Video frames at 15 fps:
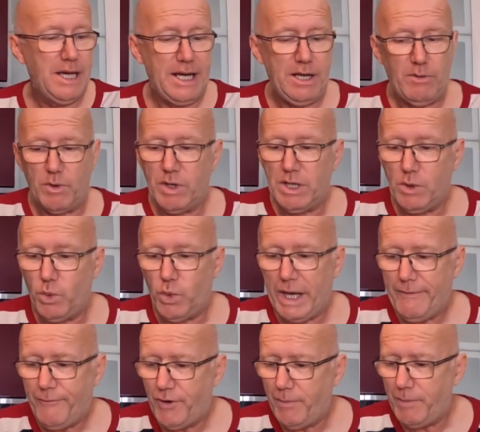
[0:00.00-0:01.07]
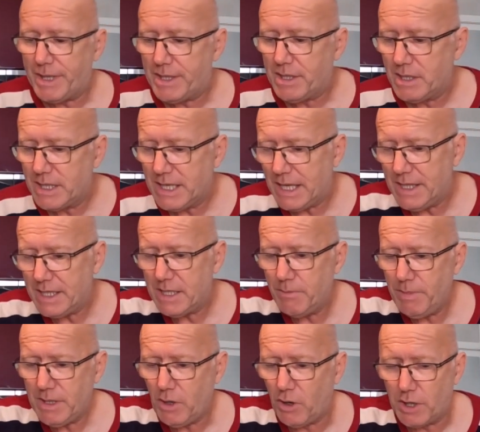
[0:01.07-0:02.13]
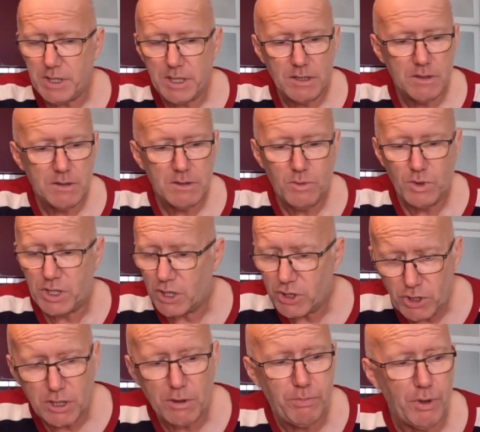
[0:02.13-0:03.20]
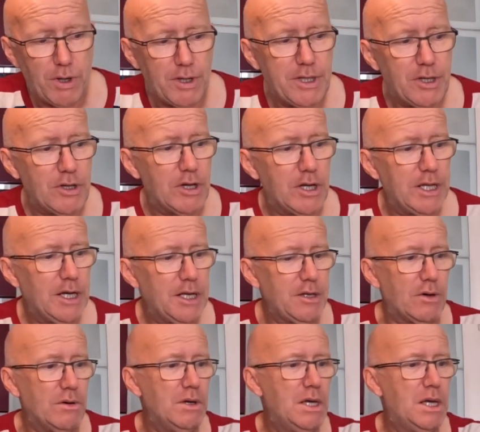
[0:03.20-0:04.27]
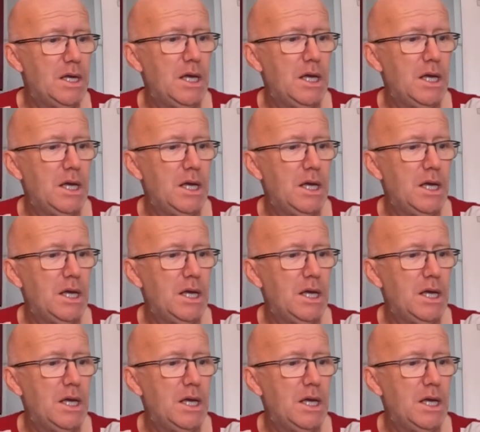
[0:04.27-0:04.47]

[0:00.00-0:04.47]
Anyway, we're going to wait for a bit, get this a bit hot, which I should have put on it earlier, I know.